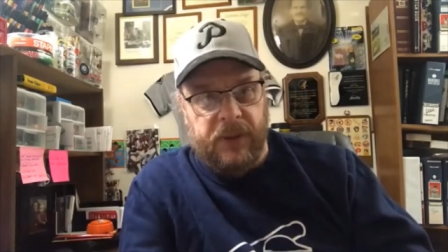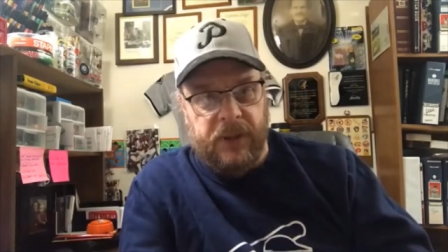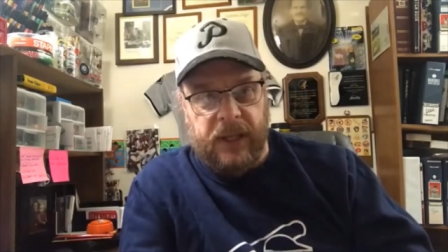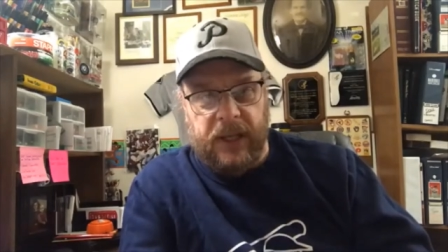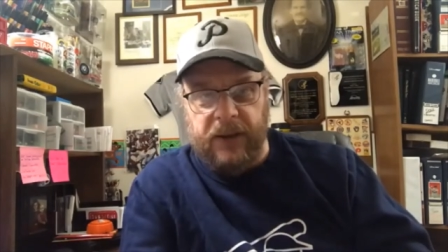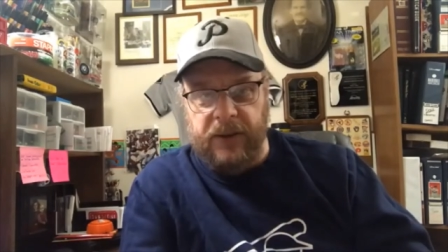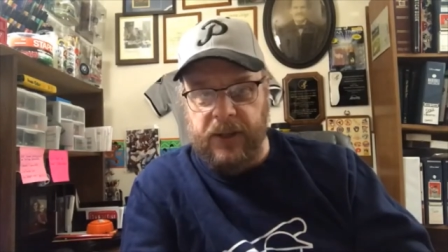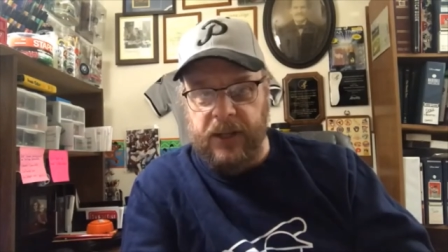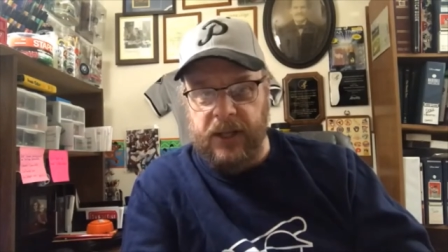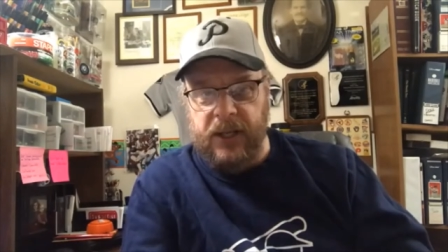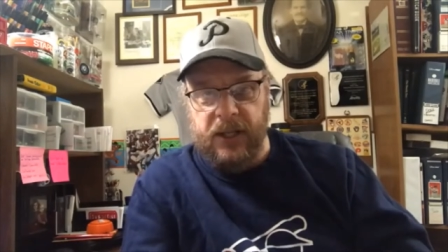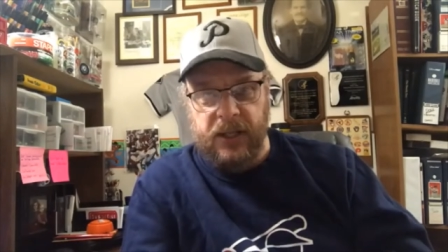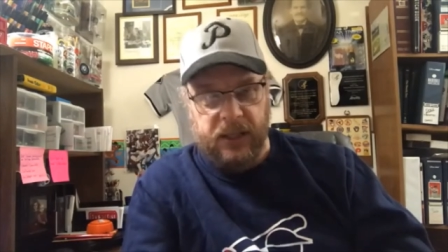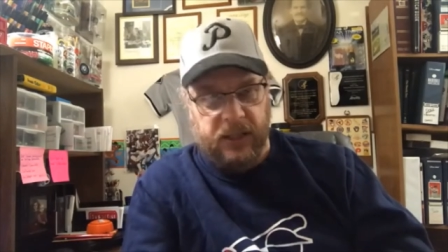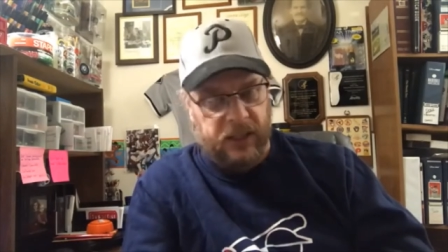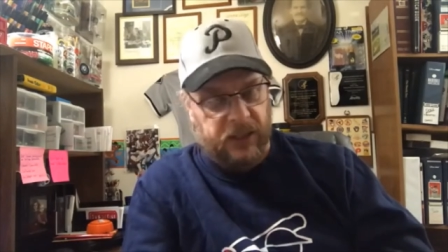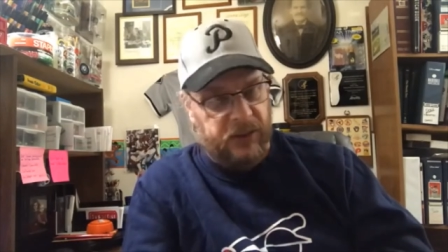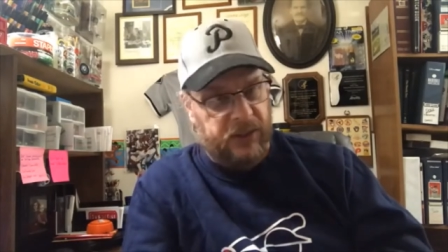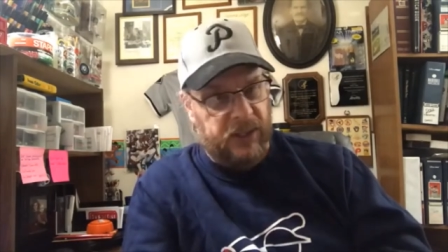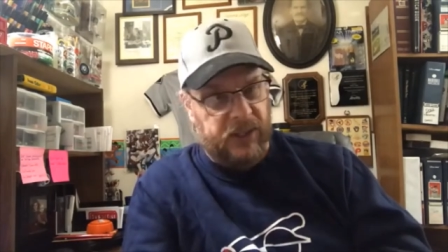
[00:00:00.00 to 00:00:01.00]
Are
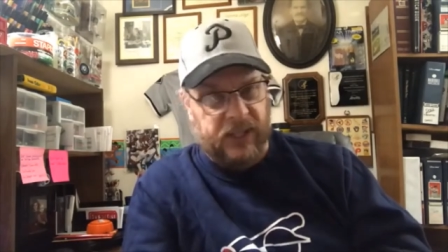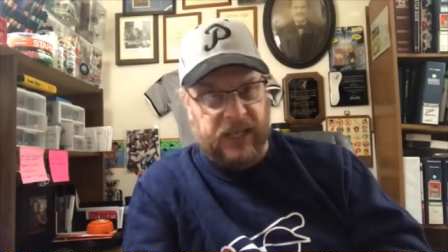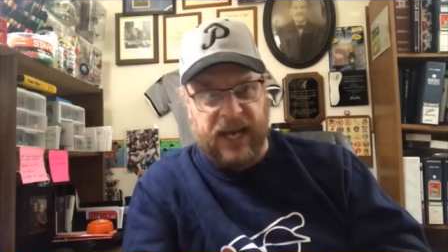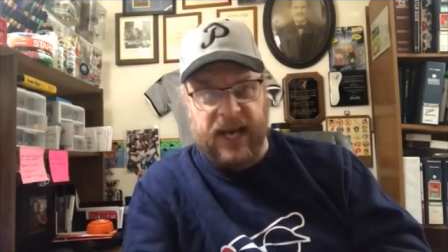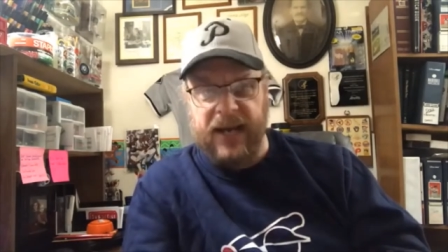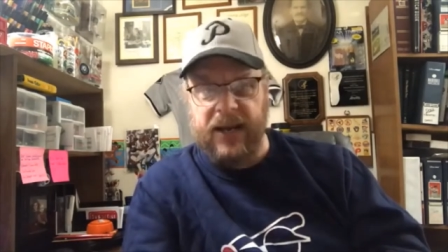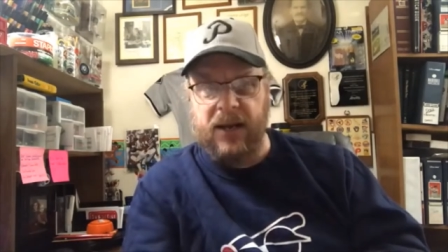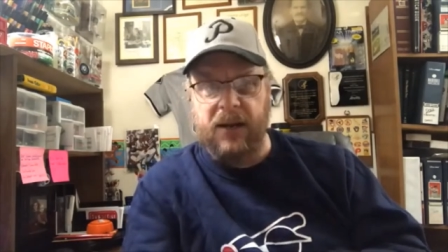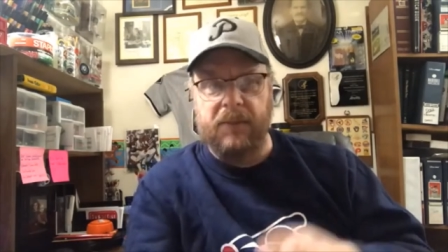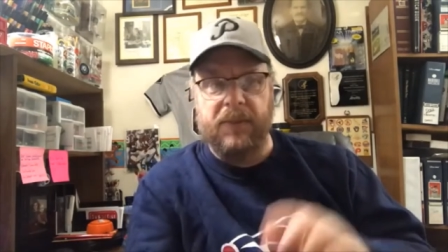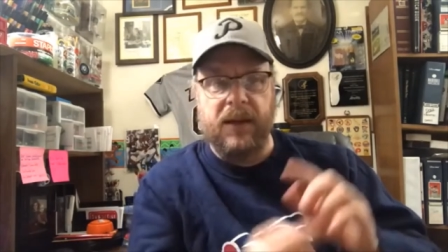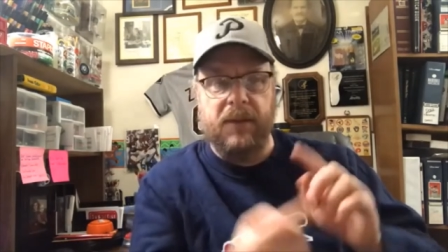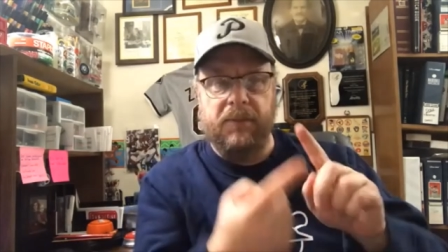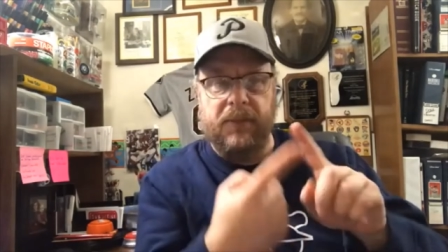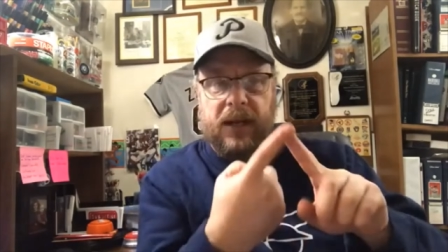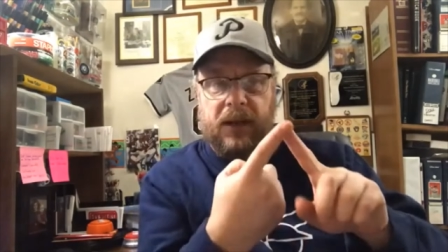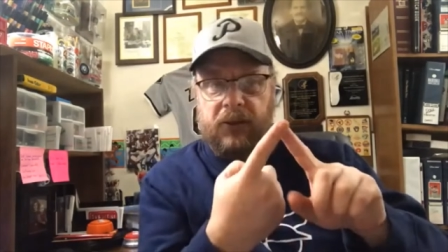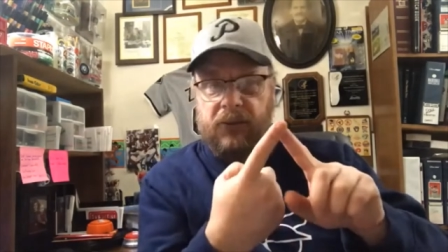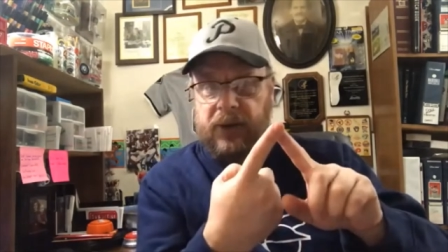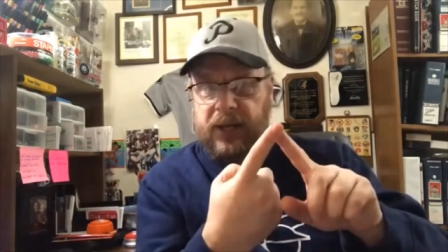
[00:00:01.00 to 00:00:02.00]
is this guy going to be a
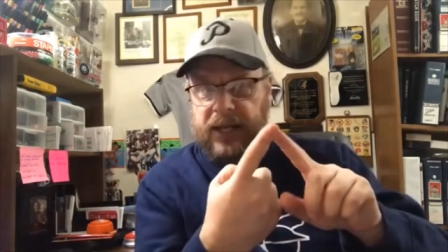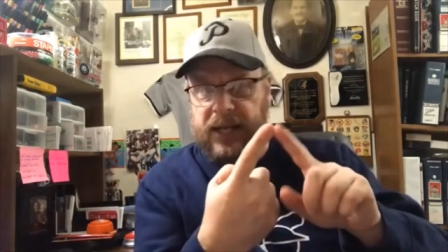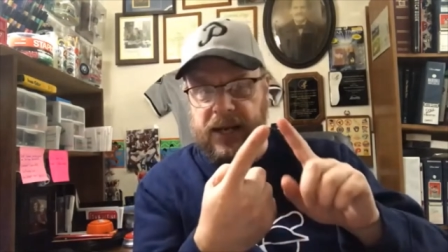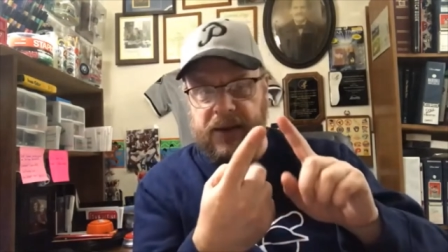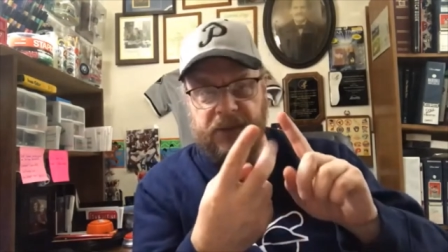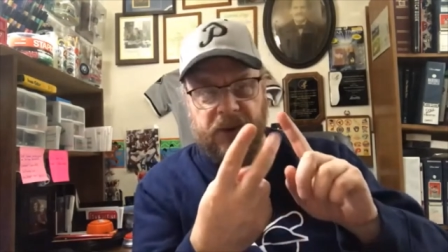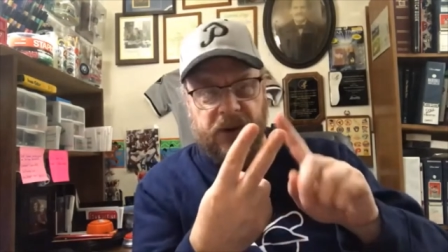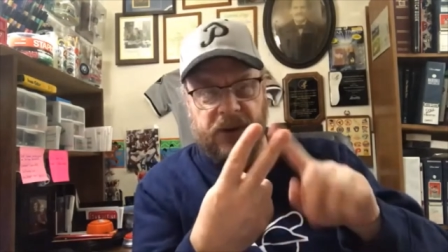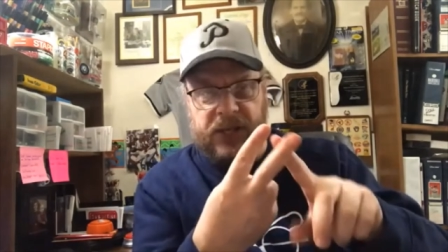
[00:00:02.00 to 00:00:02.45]
middle reliever